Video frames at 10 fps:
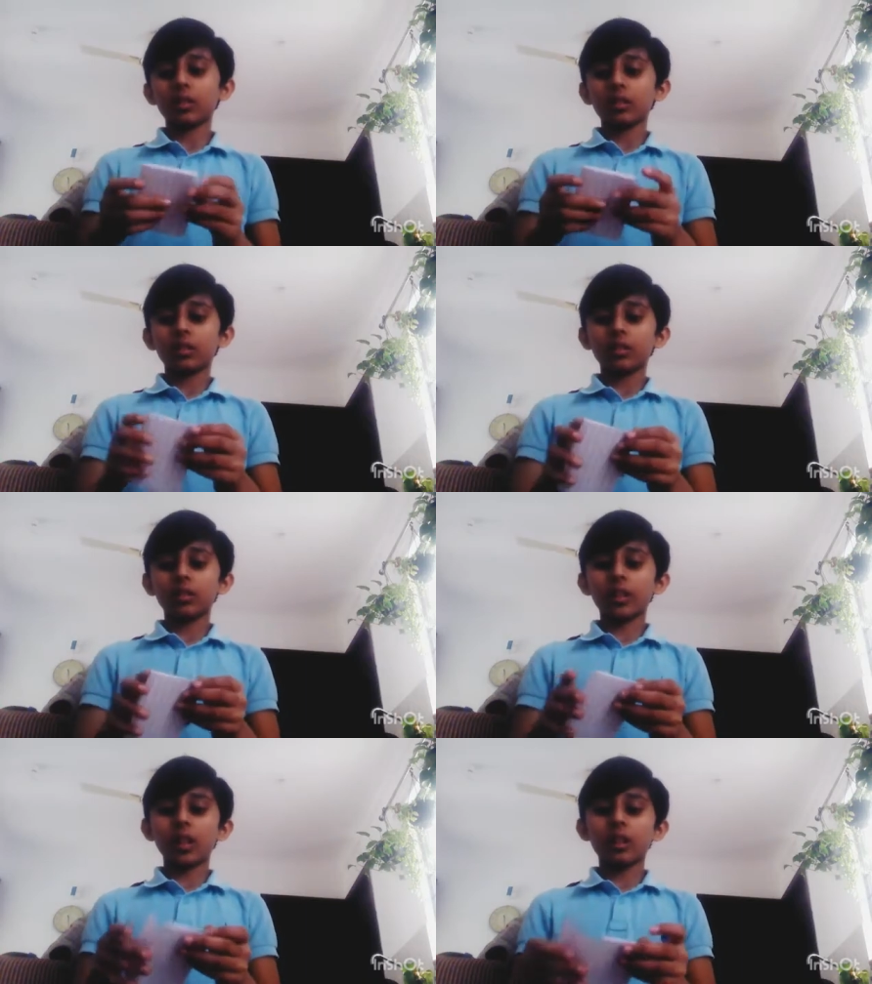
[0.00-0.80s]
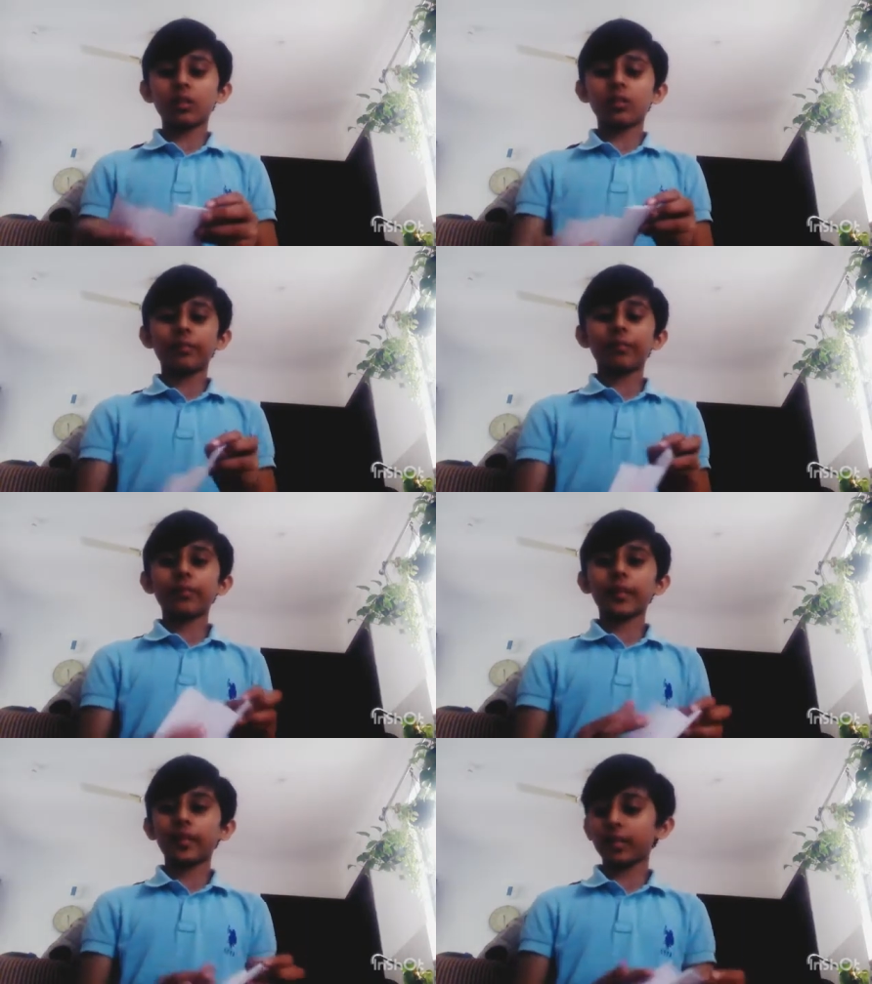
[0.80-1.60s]
Now
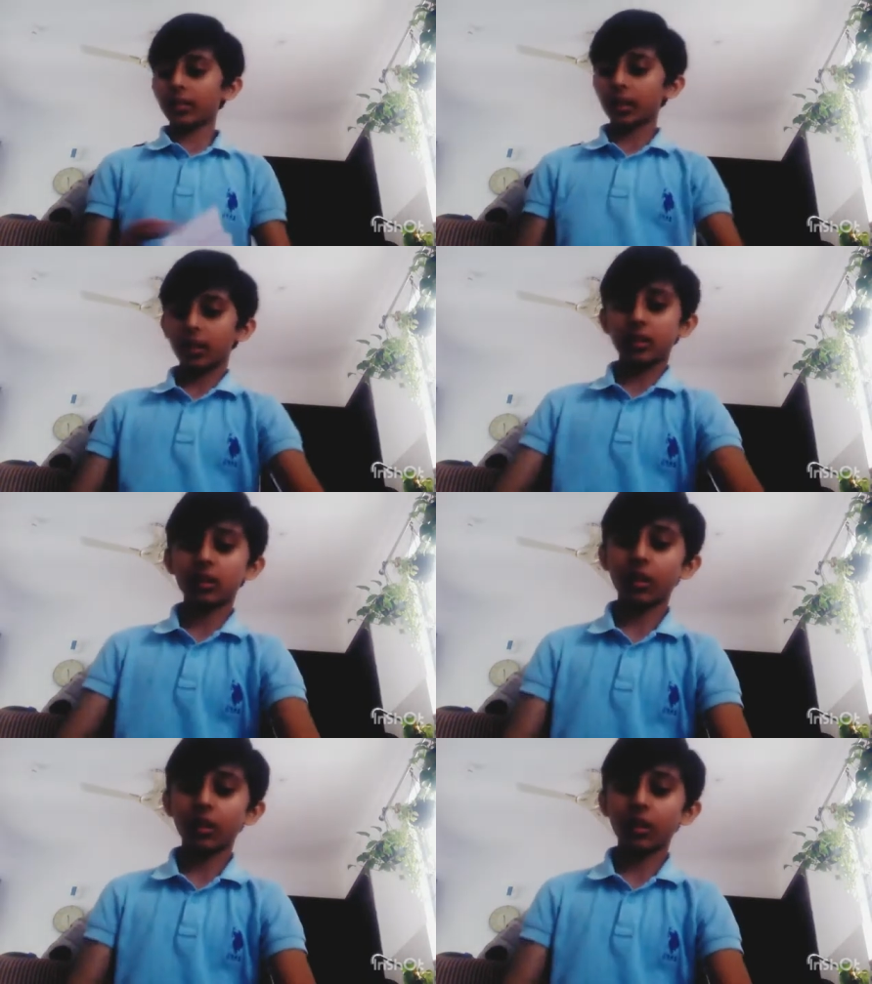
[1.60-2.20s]
let's draw.